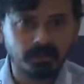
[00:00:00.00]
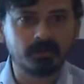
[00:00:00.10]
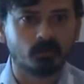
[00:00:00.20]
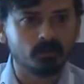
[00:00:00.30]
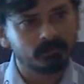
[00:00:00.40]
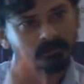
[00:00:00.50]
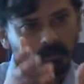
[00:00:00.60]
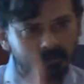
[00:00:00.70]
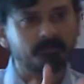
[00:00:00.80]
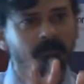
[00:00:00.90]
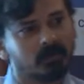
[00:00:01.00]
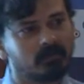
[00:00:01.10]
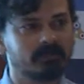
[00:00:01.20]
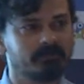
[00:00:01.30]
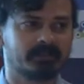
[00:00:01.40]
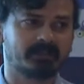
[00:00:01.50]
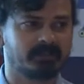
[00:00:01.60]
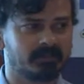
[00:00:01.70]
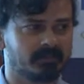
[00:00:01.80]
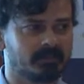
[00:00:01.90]
built out of the box, part of the
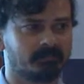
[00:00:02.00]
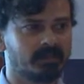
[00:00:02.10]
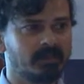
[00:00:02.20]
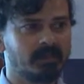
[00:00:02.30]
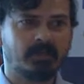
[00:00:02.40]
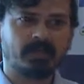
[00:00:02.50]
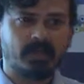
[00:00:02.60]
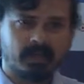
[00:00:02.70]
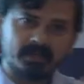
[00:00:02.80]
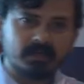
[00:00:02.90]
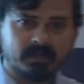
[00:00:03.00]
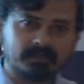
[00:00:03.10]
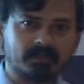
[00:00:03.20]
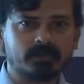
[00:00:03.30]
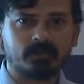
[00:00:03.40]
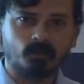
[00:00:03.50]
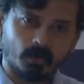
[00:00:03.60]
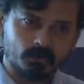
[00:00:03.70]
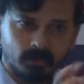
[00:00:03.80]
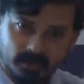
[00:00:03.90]
featuring system. Any data set that you
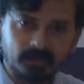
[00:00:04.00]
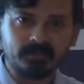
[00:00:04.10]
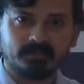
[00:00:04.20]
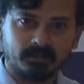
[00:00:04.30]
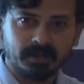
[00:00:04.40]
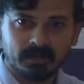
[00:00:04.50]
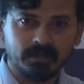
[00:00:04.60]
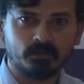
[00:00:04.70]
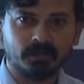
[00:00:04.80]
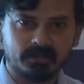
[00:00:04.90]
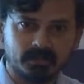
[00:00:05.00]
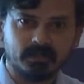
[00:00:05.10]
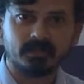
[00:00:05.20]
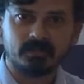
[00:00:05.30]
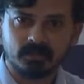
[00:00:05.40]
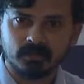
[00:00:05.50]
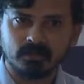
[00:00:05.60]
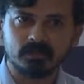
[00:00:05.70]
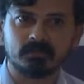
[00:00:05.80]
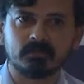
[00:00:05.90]
want to label, immediately you can create a little
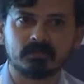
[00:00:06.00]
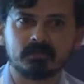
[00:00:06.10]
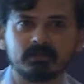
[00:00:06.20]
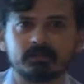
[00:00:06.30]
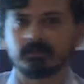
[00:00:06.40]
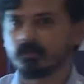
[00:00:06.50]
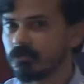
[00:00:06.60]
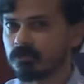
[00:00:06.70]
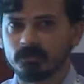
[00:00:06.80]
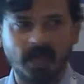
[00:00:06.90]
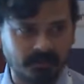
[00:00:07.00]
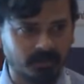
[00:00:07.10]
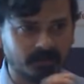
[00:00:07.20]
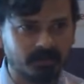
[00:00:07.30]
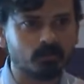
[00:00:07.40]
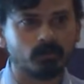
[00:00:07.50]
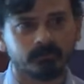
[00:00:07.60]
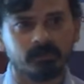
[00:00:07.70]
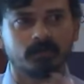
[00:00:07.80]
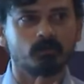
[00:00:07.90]
uh, you know, activity out of
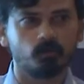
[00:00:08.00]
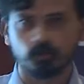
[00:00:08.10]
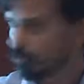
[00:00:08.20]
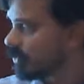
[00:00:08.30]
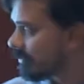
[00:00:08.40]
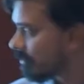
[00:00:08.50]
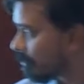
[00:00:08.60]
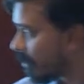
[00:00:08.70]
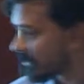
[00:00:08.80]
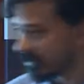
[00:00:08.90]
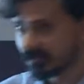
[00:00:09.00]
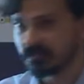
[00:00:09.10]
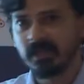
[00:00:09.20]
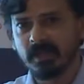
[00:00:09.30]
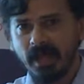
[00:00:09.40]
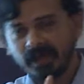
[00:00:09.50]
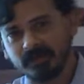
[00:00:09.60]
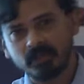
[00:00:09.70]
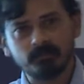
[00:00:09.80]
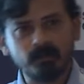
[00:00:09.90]
it and go through that process. And
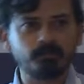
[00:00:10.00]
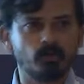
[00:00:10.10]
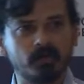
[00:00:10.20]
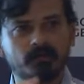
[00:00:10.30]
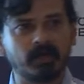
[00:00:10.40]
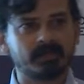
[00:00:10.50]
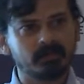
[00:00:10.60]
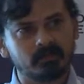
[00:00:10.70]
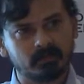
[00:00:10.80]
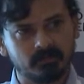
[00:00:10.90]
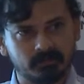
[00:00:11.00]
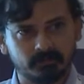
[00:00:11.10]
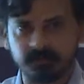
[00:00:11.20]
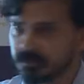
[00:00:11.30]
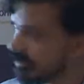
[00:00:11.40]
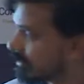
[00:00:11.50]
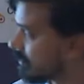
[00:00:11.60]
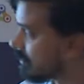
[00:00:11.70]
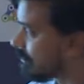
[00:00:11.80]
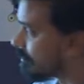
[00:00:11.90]
it can be pulled by the featuring
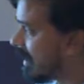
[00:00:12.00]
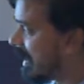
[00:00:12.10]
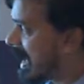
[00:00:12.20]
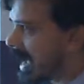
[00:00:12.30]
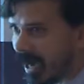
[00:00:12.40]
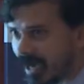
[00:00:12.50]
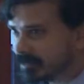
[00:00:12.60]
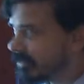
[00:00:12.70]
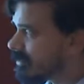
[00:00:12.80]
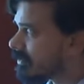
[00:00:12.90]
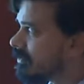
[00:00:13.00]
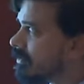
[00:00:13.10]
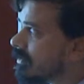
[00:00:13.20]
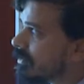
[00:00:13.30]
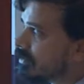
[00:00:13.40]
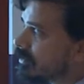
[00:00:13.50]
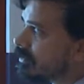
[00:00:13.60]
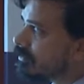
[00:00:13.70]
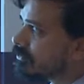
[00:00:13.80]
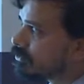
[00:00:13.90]
system. I think, uh,
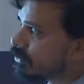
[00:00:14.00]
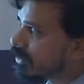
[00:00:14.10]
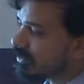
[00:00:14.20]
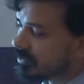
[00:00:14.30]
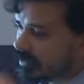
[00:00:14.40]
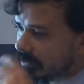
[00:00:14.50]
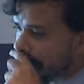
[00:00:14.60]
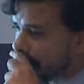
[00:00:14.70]
so the, the,